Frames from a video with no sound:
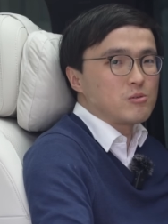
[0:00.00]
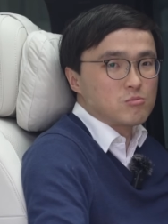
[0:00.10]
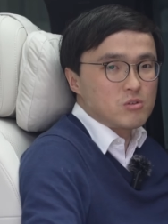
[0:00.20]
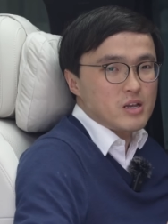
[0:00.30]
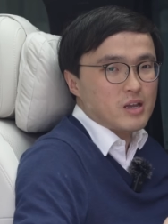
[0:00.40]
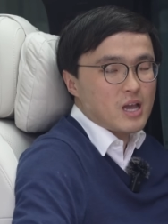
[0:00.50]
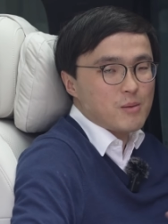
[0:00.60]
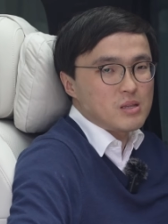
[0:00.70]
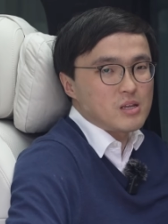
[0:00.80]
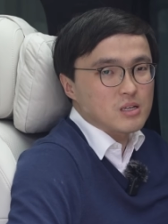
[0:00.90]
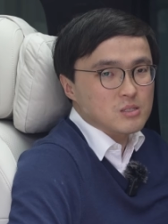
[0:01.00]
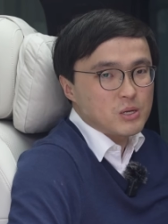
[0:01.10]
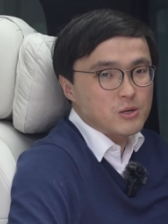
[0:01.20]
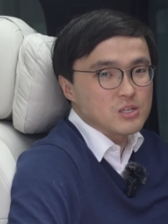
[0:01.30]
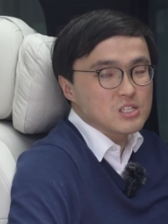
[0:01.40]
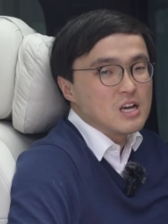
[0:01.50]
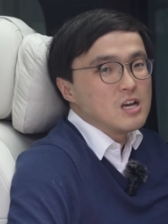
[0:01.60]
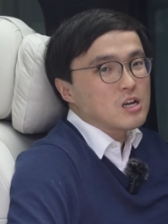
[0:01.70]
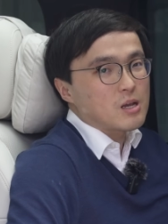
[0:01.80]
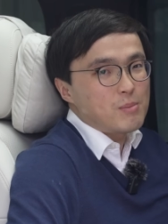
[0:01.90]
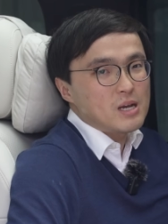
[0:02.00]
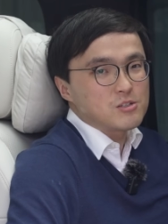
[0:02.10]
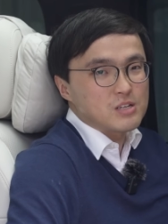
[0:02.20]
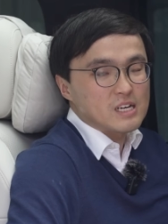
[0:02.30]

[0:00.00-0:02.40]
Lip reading: rear cabin experience compared to the